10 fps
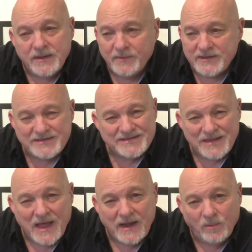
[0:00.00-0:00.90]
with a
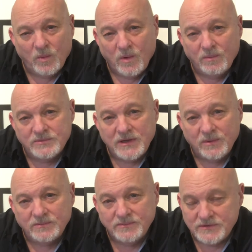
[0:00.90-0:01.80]
slight warm
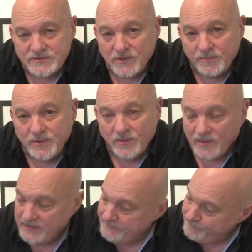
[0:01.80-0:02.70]
tone, so it's not pure
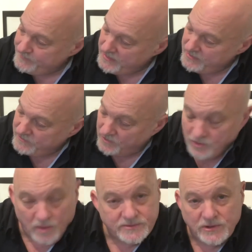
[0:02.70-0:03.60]
white. It's got
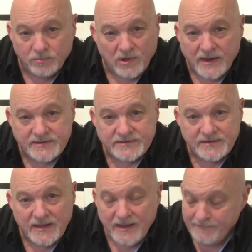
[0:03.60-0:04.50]
no optical brighteners
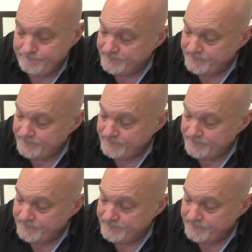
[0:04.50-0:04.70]
in there.